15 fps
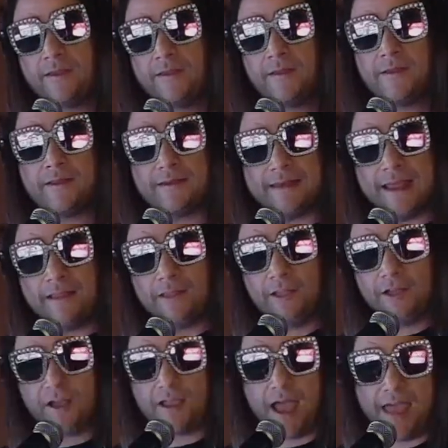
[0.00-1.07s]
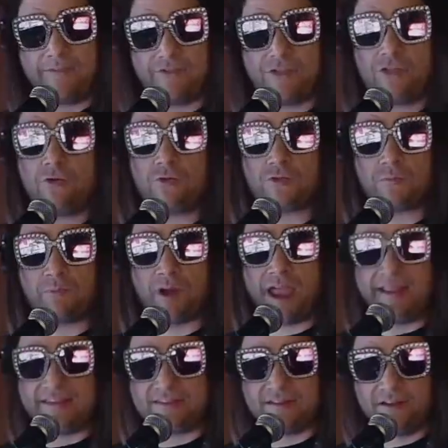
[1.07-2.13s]
Now look, I have 2
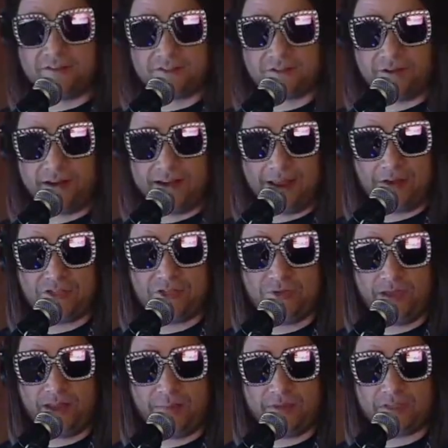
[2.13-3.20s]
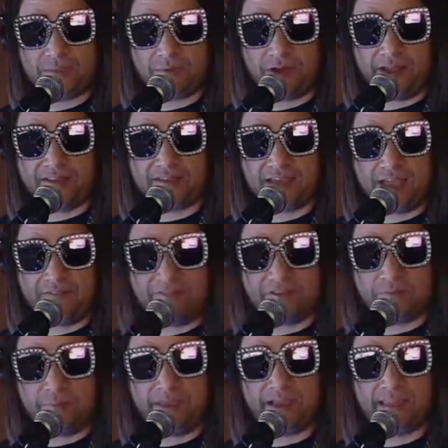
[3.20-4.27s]
sprites on screen now, 2 enemy sprites. I have this
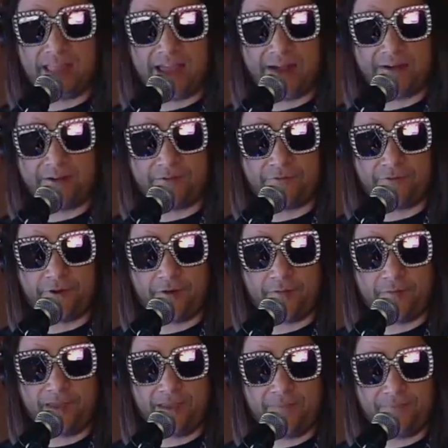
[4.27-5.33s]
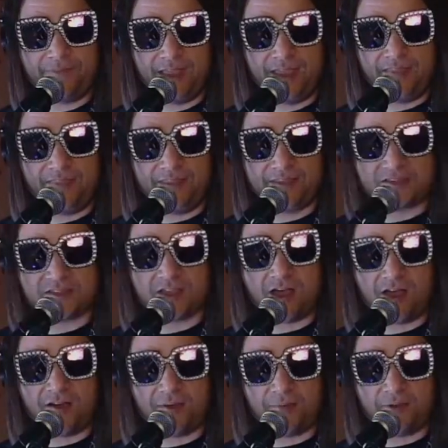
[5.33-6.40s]
Bic lighter in front of me and this
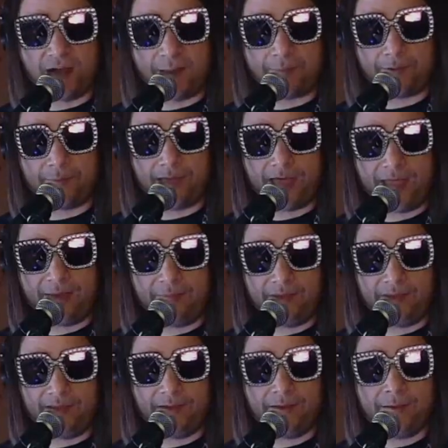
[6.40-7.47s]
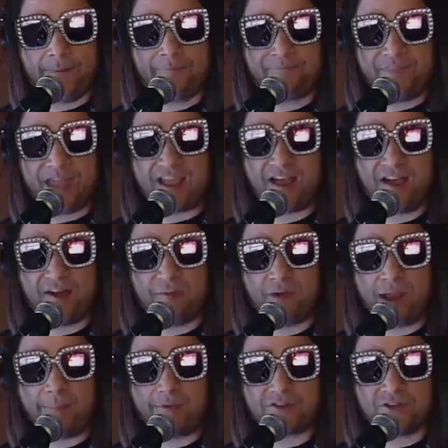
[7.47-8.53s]
condom wrapper behind me. That condom
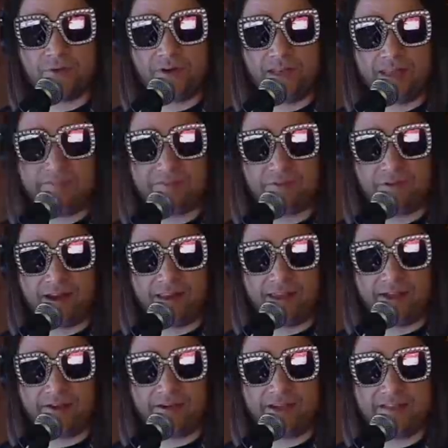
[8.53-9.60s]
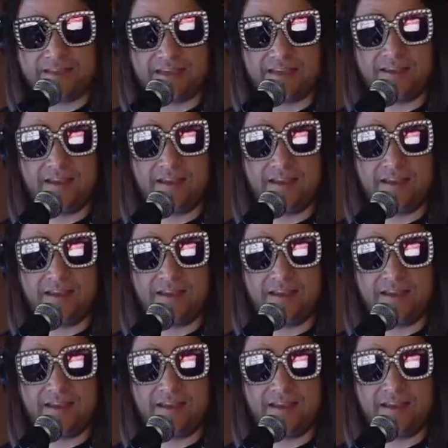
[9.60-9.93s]
wrapper is going left and right like crazy.